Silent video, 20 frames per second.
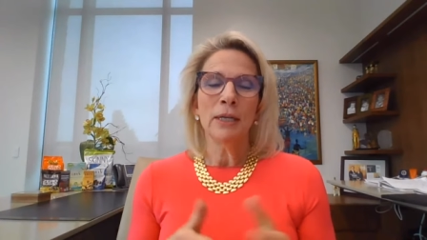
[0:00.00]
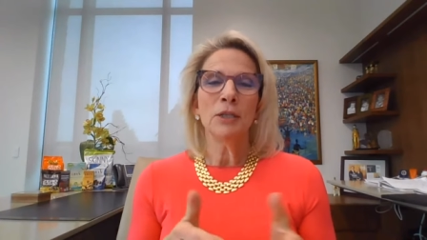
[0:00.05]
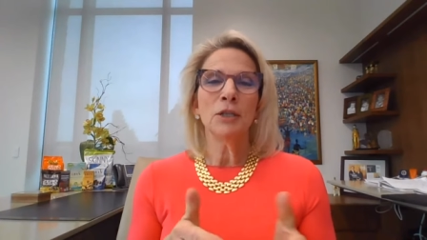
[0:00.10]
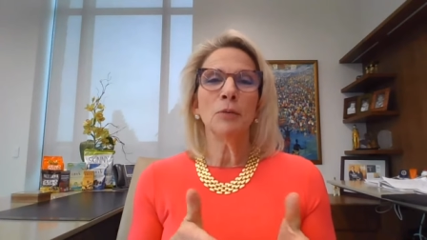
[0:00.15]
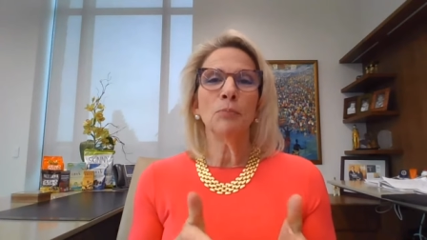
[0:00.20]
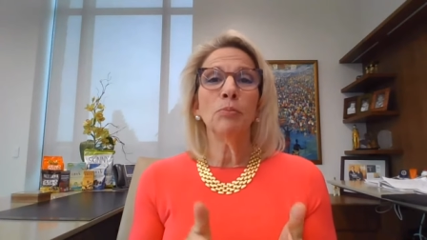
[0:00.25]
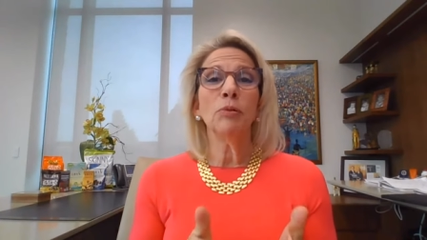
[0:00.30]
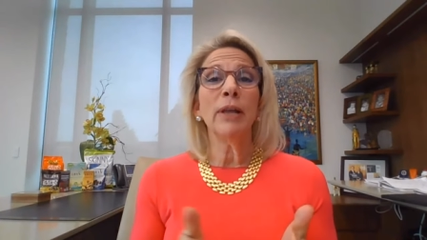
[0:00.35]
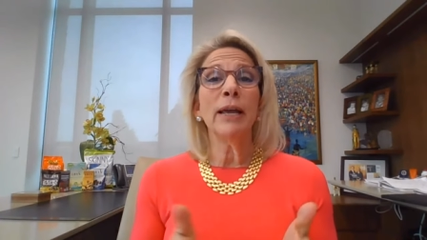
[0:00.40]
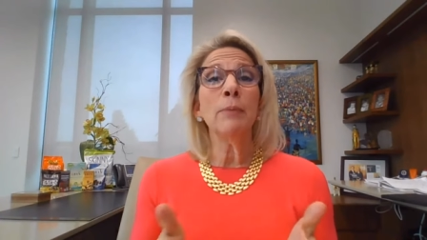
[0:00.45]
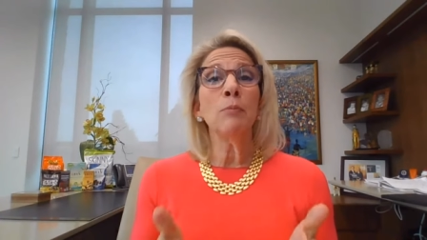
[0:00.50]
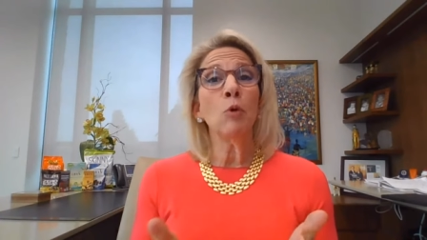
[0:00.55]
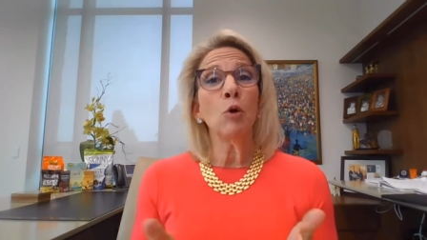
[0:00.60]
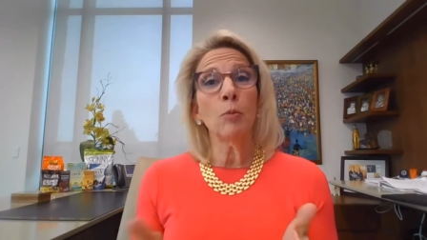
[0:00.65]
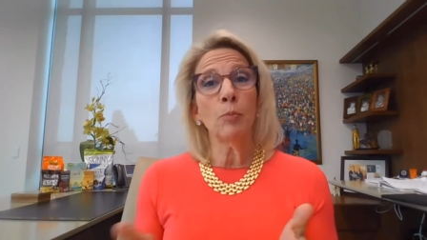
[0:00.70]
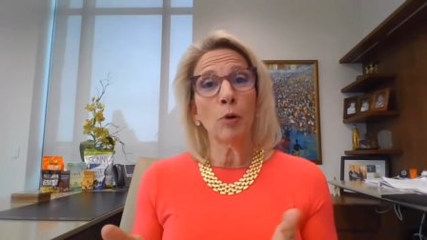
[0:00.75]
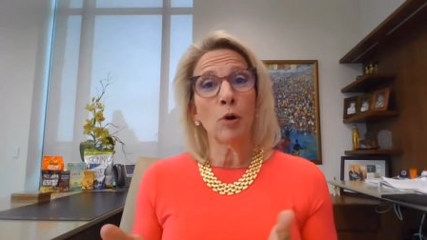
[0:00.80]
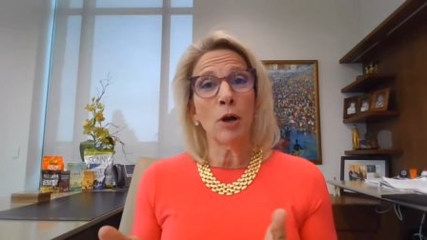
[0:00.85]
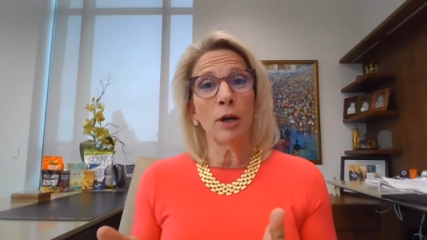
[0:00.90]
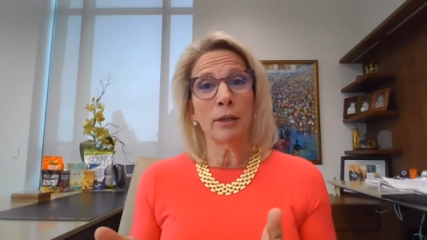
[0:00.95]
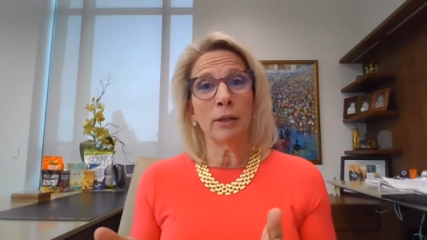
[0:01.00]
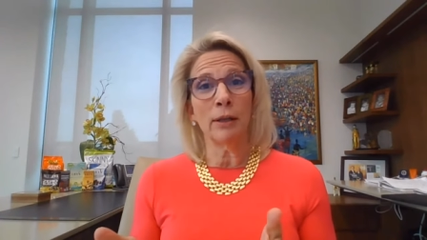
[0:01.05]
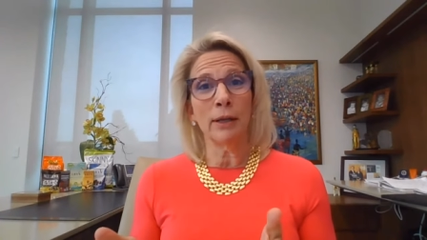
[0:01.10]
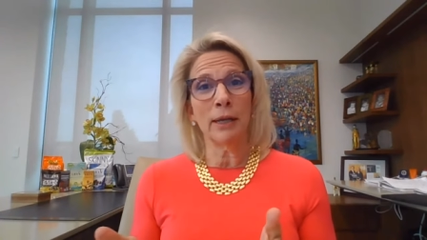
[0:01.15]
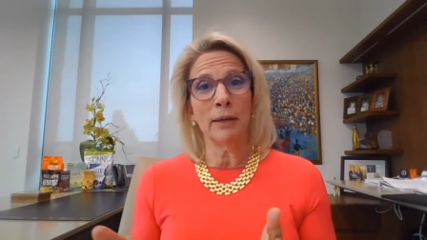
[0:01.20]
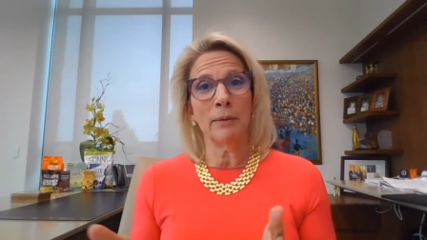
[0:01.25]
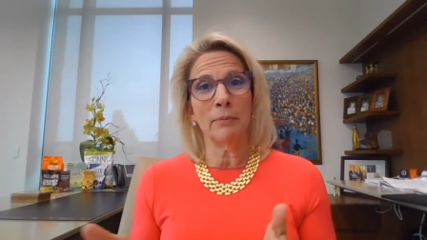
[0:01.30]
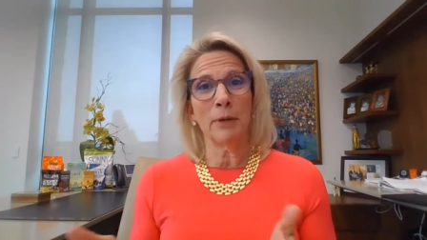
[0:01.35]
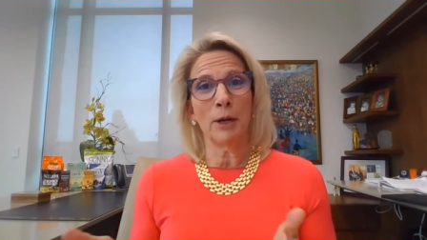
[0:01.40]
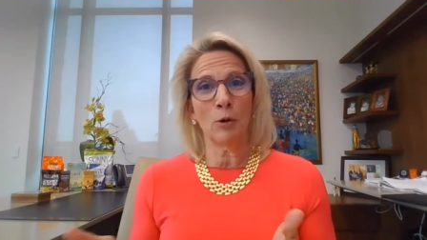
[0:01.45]
to play more
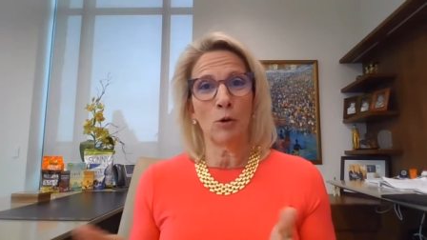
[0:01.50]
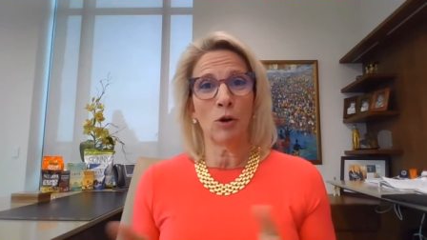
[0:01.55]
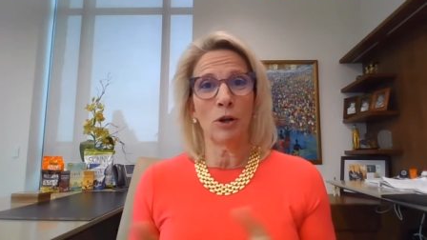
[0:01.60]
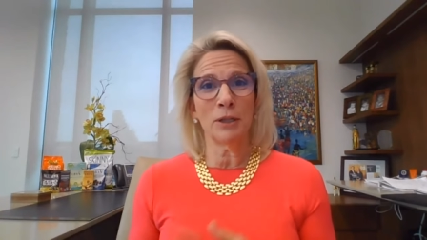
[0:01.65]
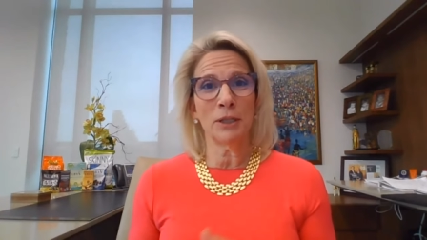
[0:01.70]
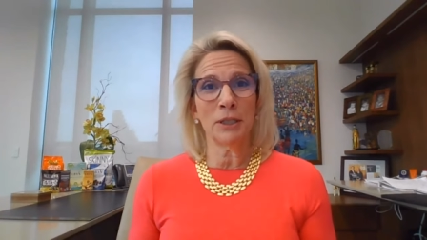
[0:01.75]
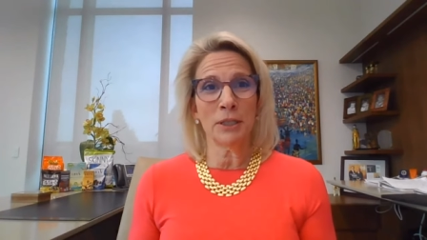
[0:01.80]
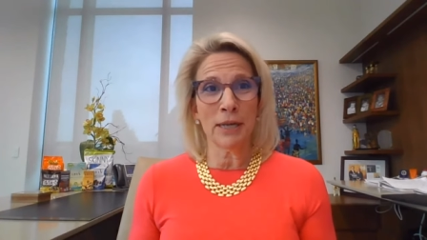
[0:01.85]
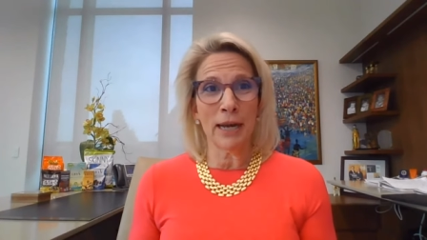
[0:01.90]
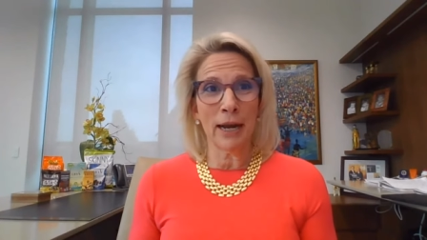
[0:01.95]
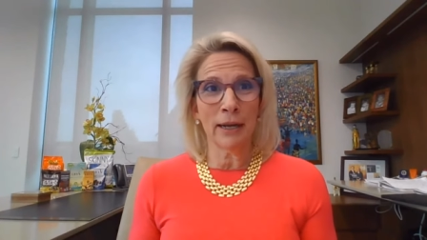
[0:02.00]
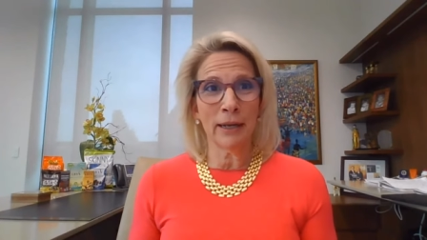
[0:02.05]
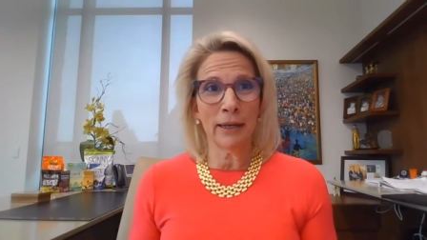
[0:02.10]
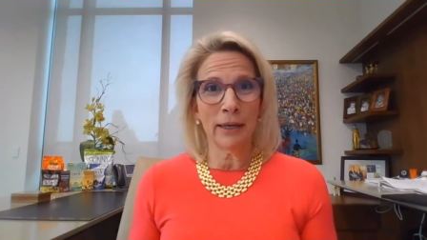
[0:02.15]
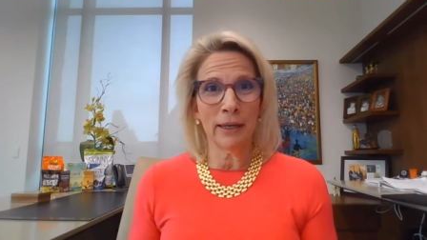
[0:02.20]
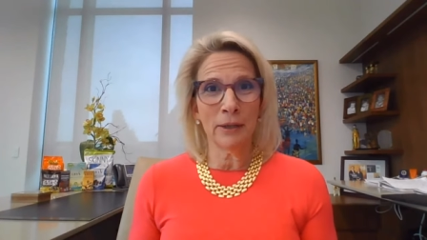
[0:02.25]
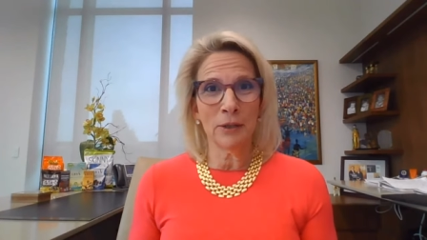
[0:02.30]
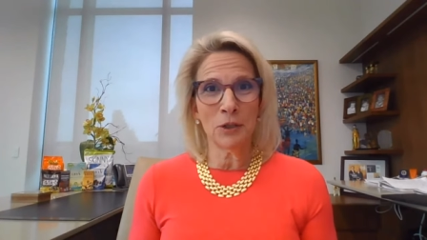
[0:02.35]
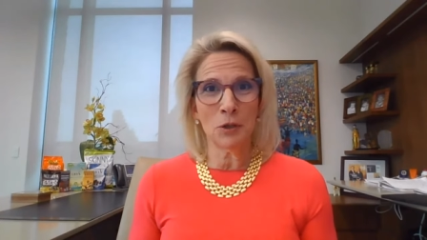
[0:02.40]
broadly across snacking.